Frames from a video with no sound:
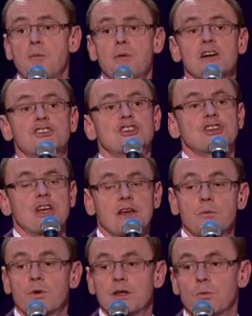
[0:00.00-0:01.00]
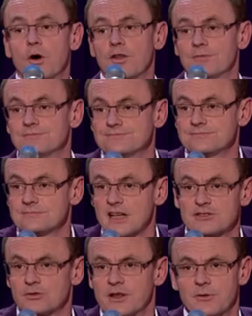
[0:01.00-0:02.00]
much shit we want.
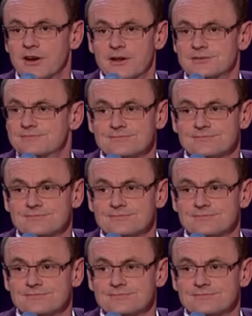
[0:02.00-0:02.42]
That's all they want to know.